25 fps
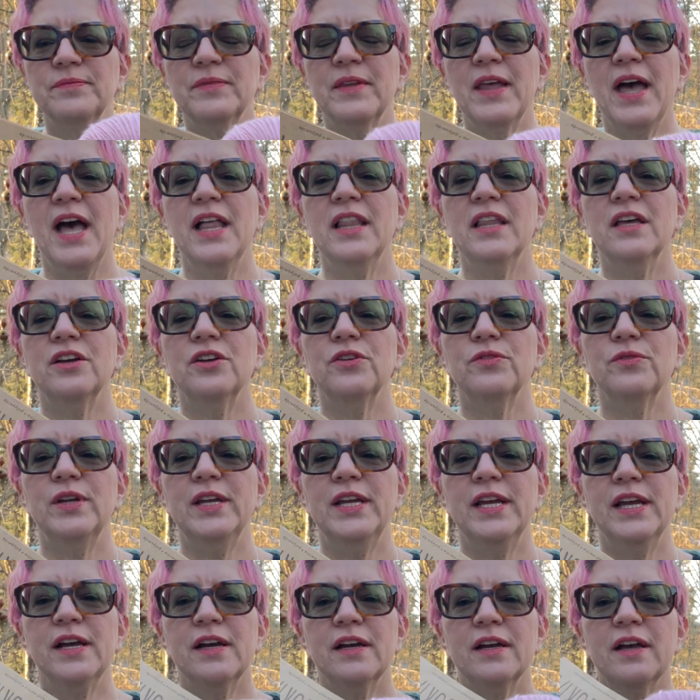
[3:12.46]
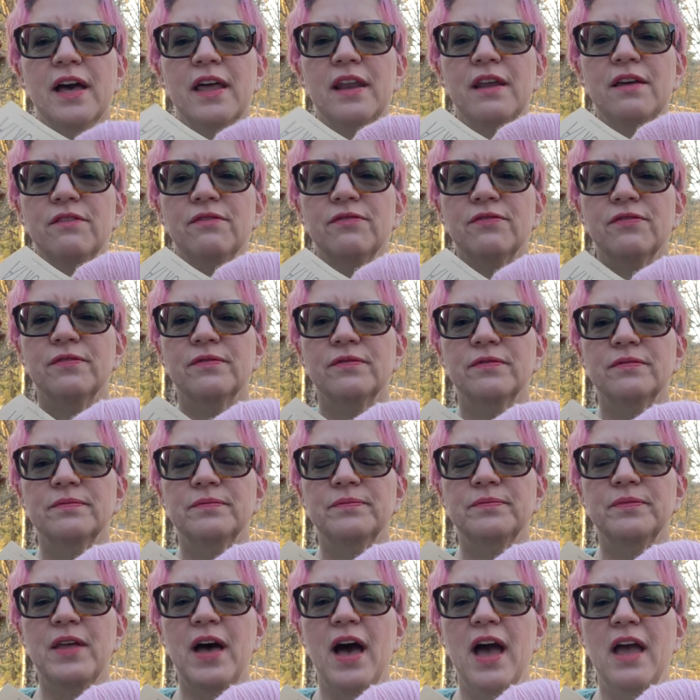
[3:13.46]
Alegria kind of
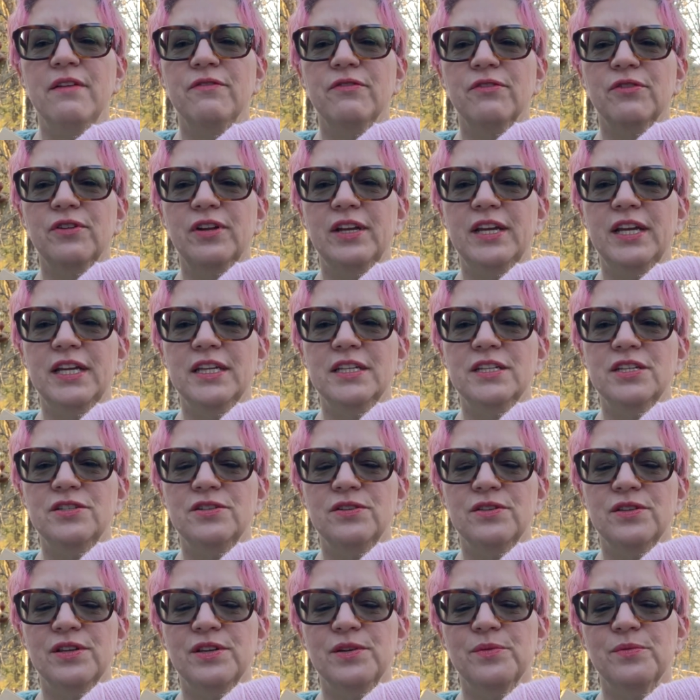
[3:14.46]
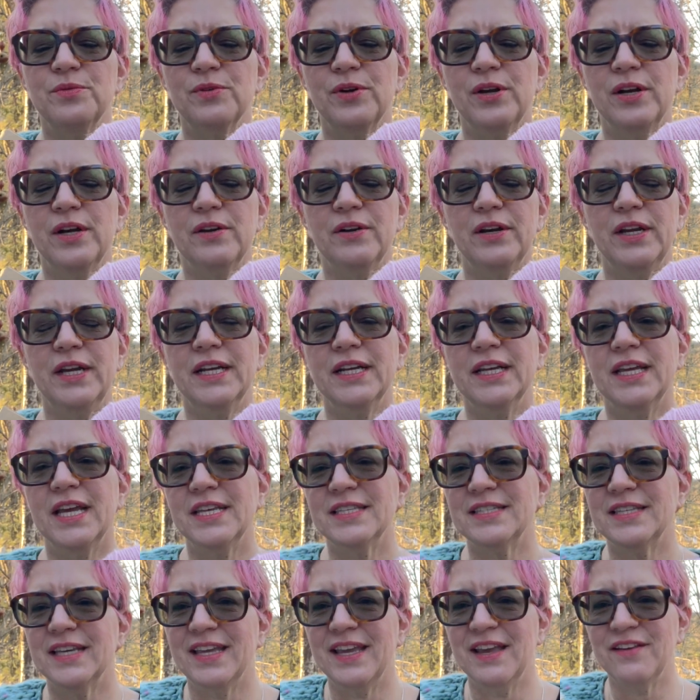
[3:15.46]
ivory to do the embroidery in
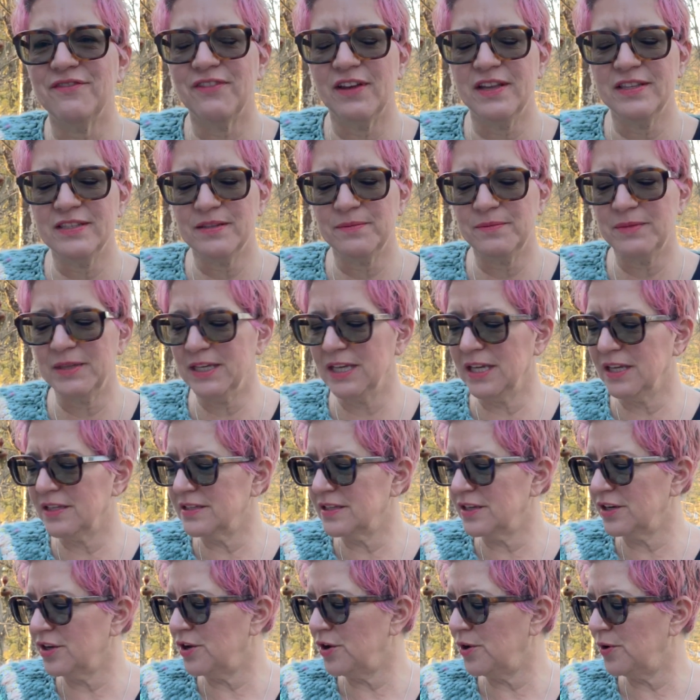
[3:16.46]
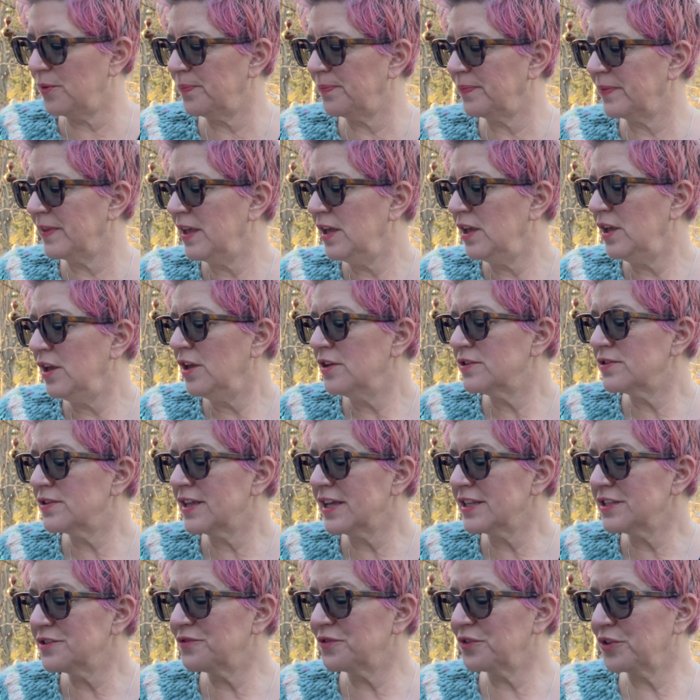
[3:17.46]
case I can't find something else at home. So
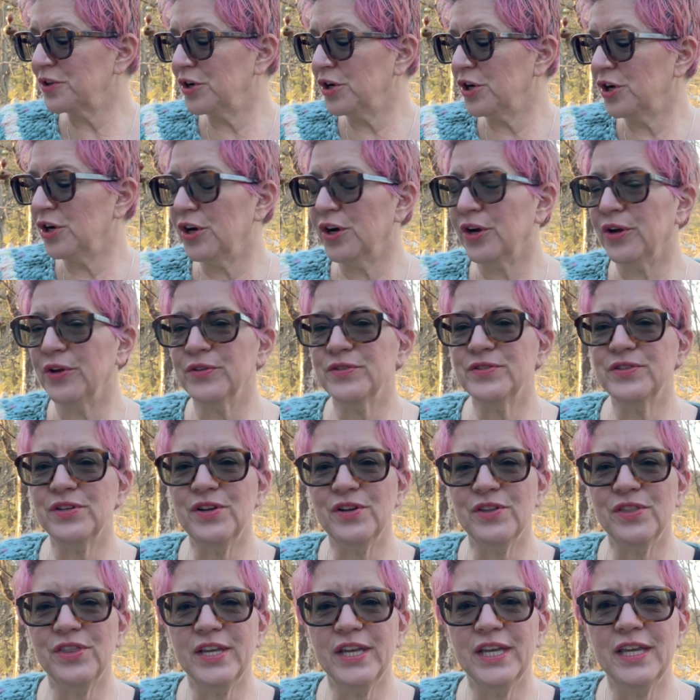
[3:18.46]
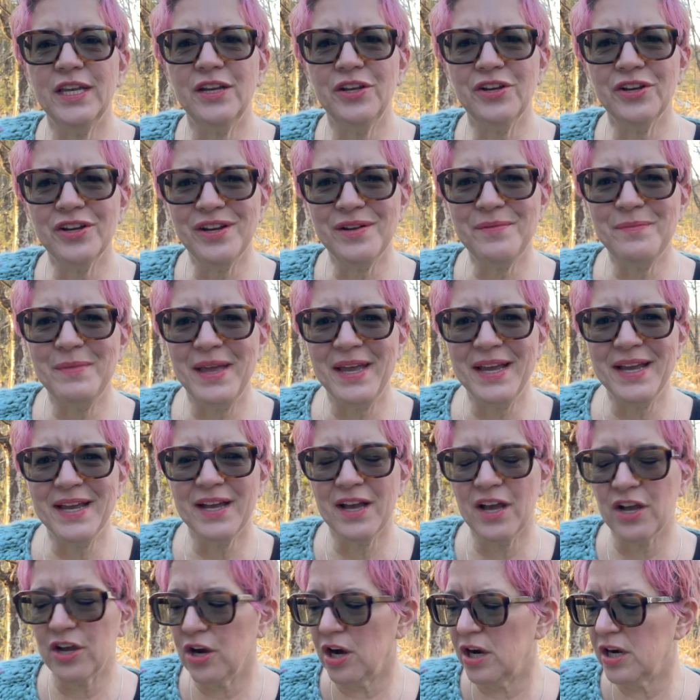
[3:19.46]
that's for the girl. So you're thinking you're going to make
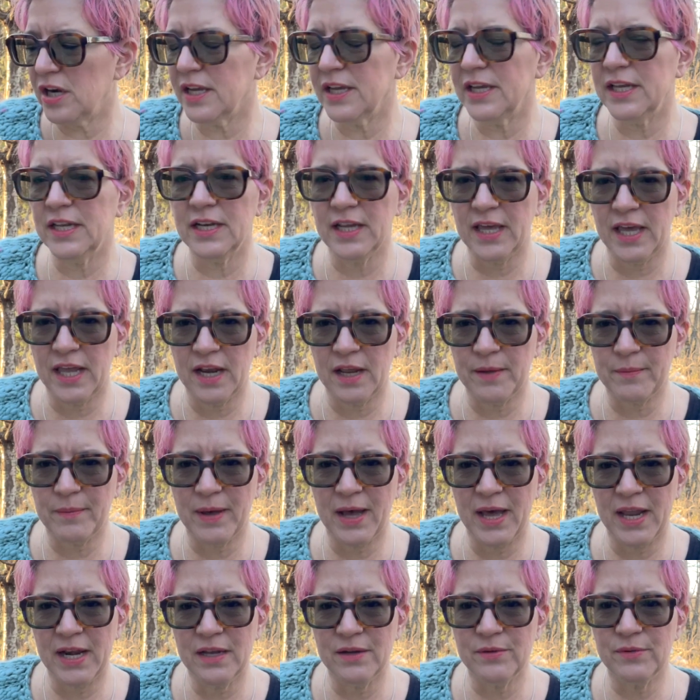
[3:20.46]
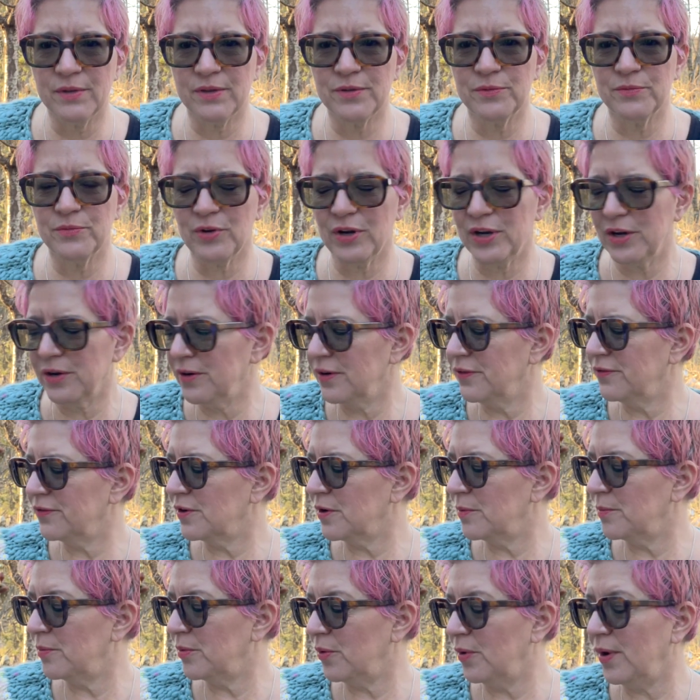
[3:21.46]
a cardigan and a bonnet with embroidery for
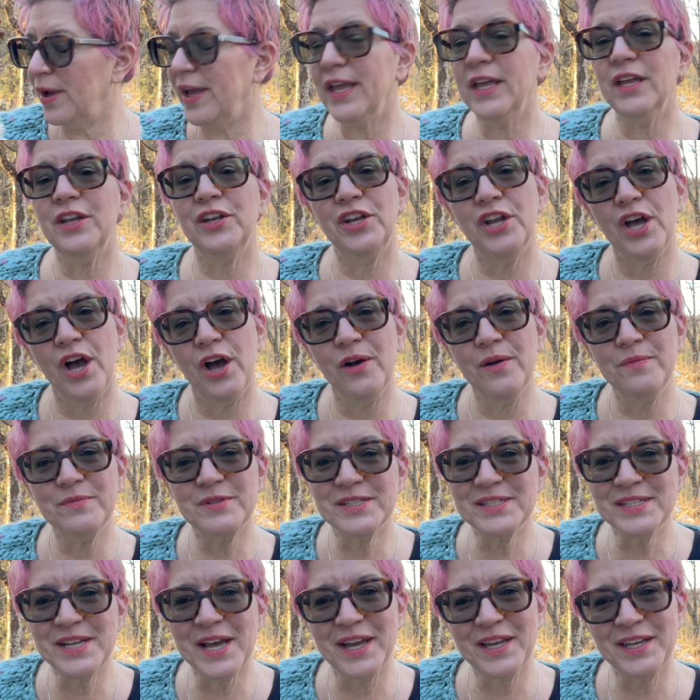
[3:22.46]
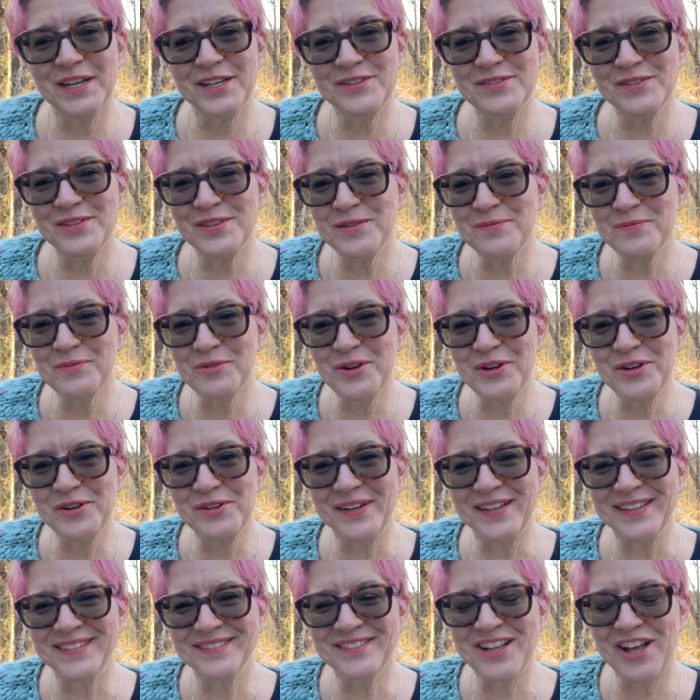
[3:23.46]
a boy? No, I'm just not going to do the
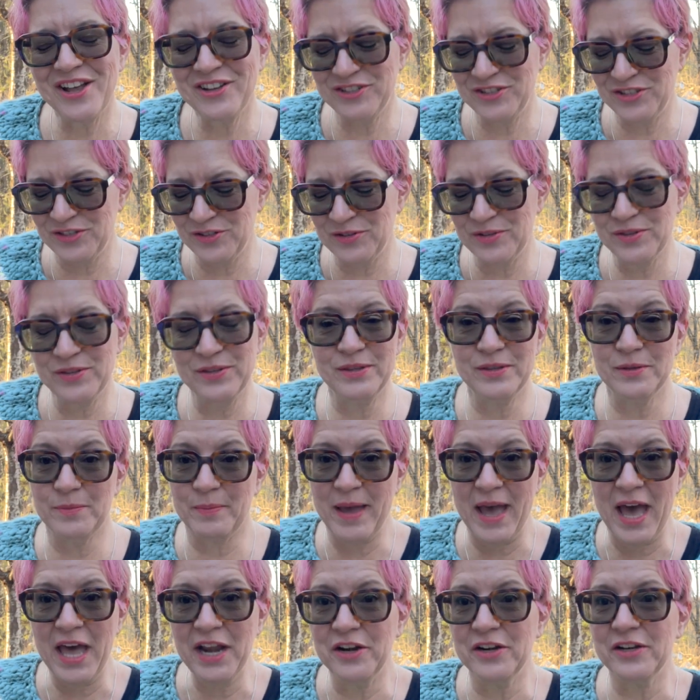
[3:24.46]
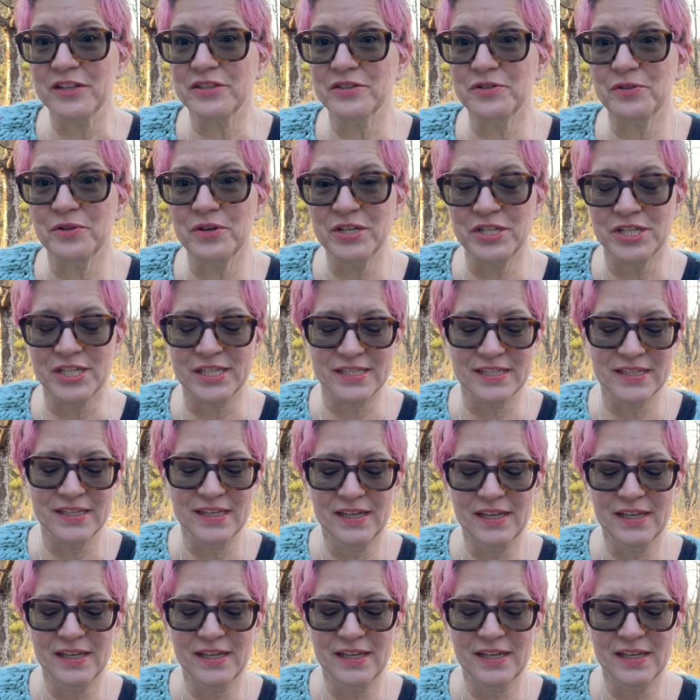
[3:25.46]
embroidery. I'll do, the pattern is gorgeous.